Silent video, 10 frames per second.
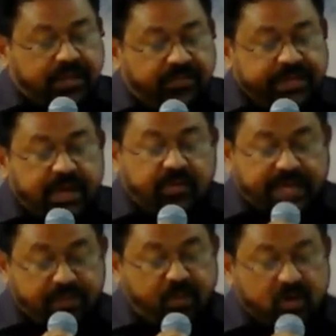Without
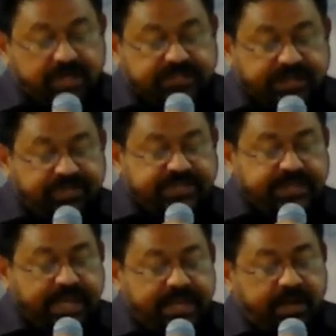hypocrisy, we
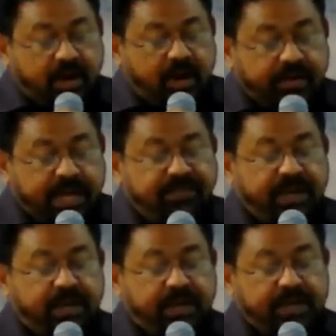see that uh, on that
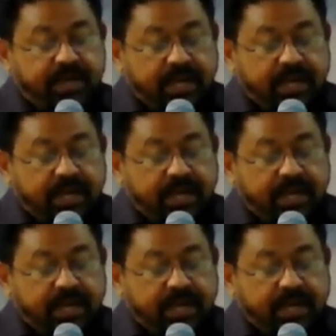pillar,